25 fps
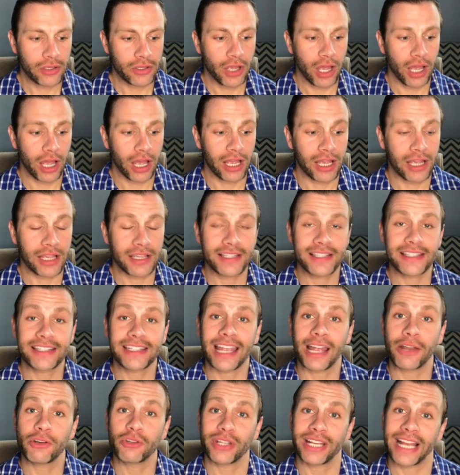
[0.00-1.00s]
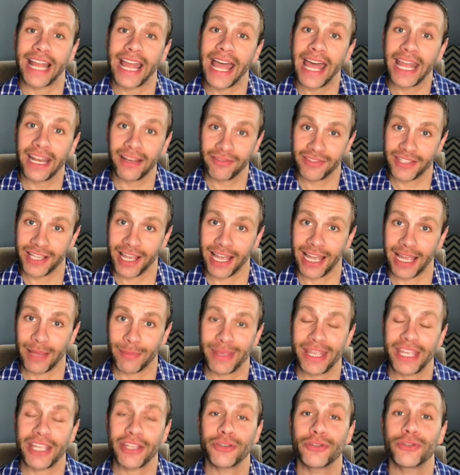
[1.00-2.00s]
scheduling ahead of time
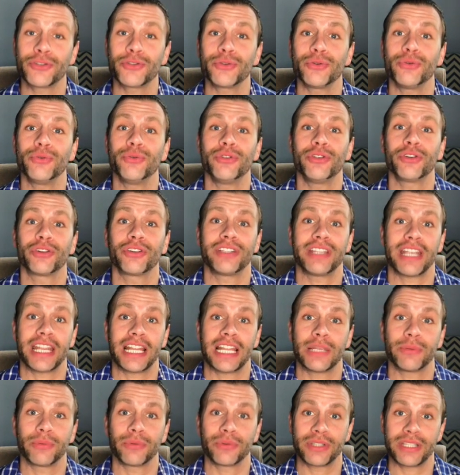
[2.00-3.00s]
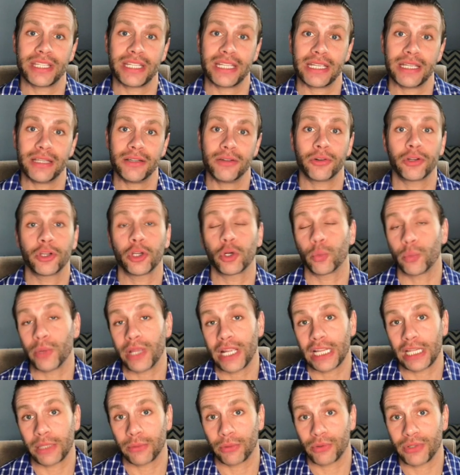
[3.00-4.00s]
into your daily routine or your
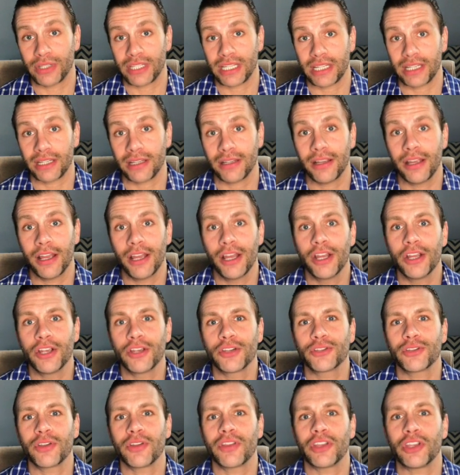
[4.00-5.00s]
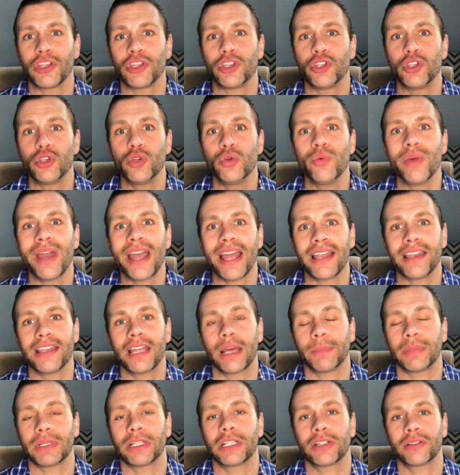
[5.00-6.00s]
weekly routine so that you end
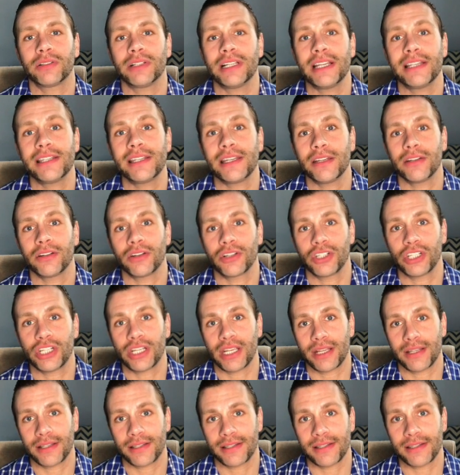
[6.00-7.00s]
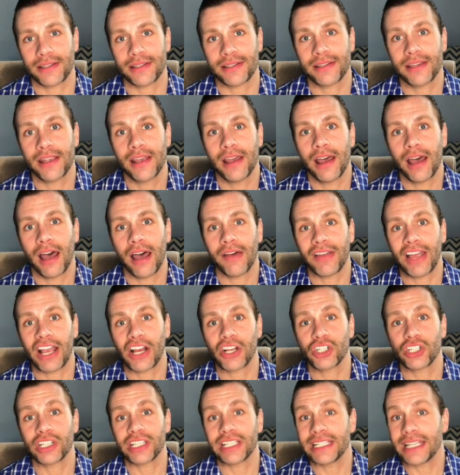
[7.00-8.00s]
up increasing your chances of
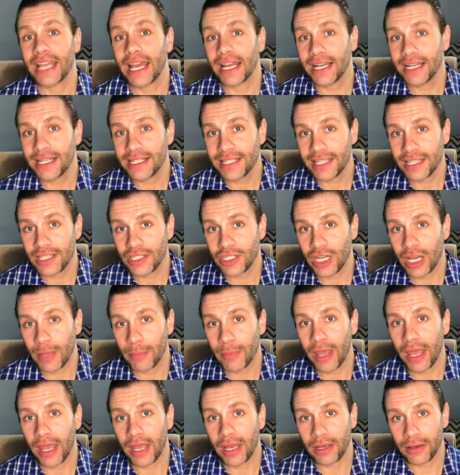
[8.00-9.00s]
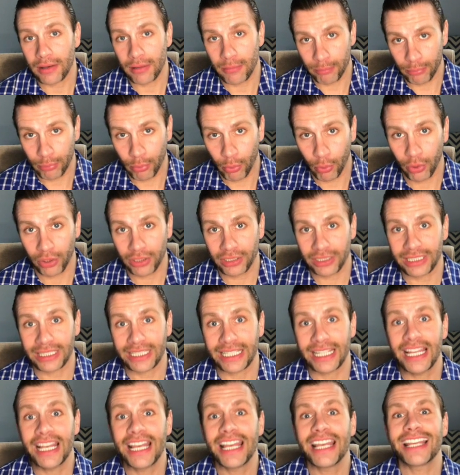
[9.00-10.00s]
actually getting to the gym and,
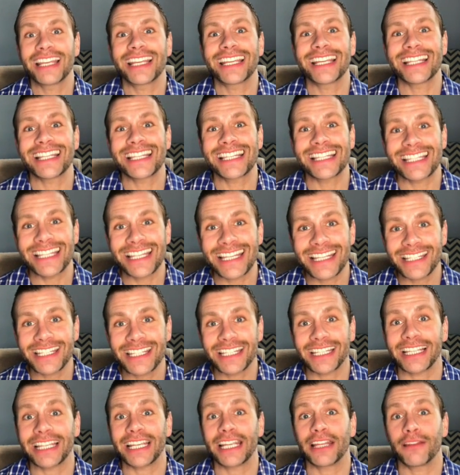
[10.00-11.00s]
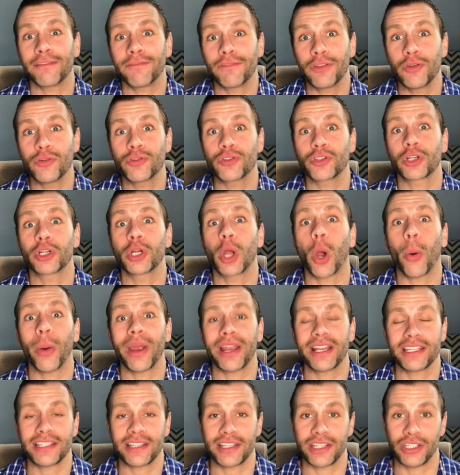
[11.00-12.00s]
importantly, consistently in the future
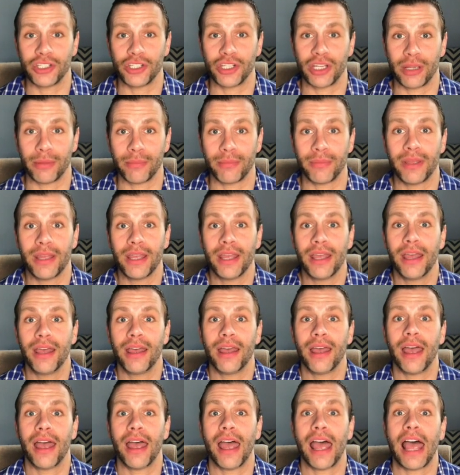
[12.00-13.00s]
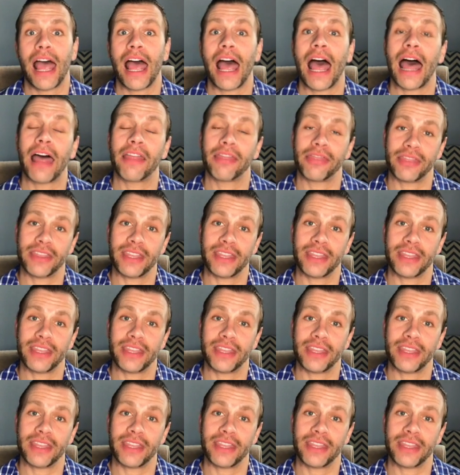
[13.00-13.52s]
going to the gym at